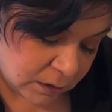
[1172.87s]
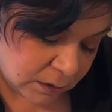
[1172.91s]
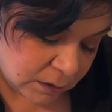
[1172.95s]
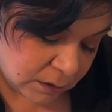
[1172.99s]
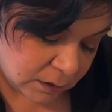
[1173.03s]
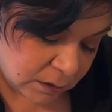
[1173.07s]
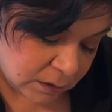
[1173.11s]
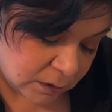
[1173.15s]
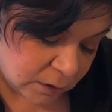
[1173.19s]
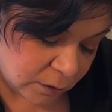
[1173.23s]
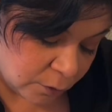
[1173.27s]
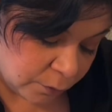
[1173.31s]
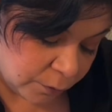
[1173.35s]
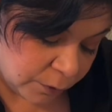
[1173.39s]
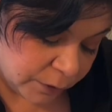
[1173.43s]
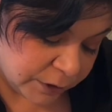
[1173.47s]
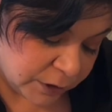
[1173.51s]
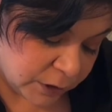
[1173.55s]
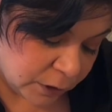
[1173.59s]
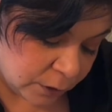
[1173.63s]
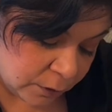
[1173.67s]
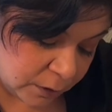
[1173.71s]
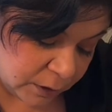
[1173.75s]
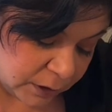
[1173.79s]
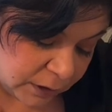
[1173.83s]
So
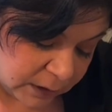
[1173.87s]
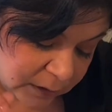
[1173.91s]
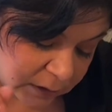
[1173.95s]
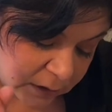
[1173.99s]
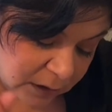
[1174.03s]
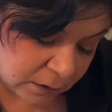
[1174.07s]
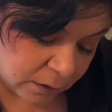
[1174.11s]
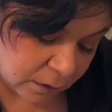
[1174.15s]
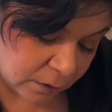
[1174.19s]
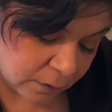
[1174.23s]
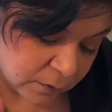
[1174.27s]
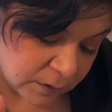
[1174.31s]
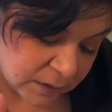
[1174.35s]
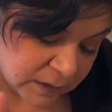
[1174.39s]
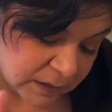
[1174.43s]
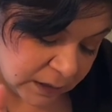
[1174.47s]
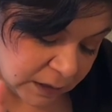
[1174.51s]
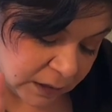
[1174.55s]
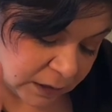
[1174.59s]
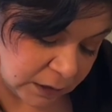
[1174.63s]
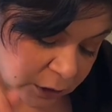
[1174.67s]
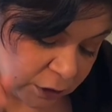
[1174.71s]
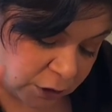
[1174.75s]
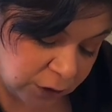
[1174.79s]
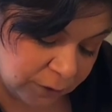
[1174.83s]
returning to those
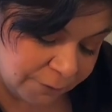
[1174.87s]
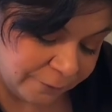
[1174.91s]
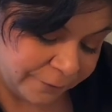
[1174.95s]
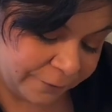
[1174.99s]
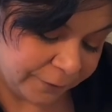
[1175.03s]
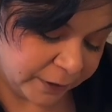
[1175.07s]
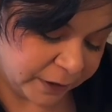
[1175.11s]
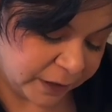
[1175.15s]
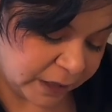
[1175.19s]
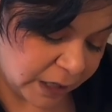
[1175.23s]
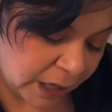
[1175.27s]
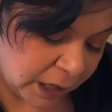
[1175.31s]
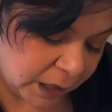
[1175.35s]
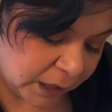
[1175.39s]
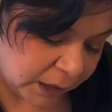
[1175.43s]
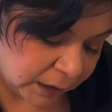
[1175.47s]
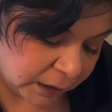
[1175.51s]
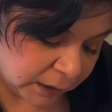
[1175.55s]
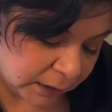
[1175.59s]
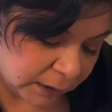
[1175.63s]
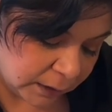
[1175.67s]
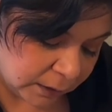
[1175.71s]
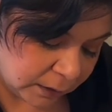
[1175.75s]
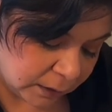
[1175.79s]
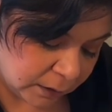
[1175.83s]
things you've
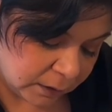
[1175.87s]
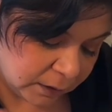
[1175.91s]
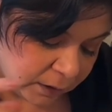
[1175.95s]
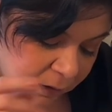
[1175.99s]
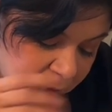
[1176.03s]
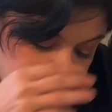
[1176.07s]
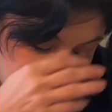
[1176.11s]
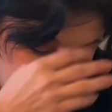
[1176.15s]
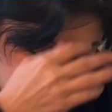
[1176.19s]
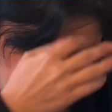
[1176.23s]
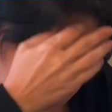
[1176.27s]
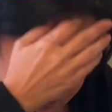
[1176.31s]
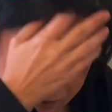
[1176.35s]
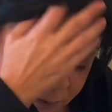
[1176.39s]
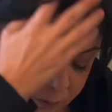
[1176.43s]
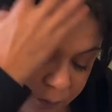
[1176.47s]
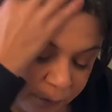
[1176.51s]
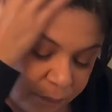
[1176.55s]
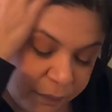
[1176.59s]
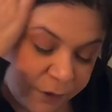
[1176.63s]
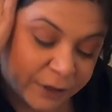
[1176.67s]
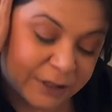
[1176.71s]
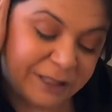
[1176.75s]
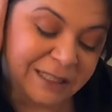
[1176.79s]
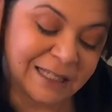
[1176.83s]
forgotten and
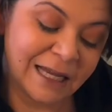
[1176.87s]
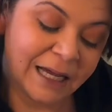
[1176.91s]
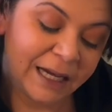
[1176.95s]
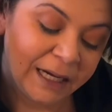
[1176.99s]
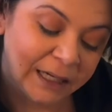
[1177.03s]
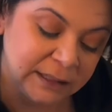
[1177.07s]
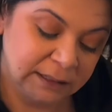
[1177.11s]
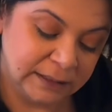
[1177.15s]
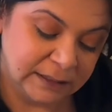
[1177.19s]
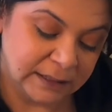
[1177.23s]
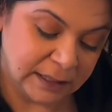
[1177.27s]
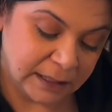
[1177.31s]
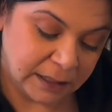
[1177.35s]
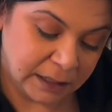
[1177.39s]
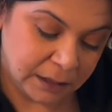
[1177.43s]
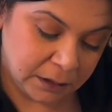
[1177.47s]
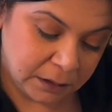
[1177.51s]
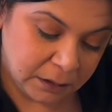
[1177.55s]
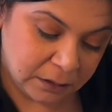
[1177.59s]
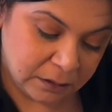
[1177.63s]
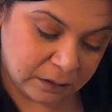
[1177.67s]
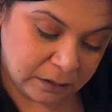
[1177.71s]
protect it.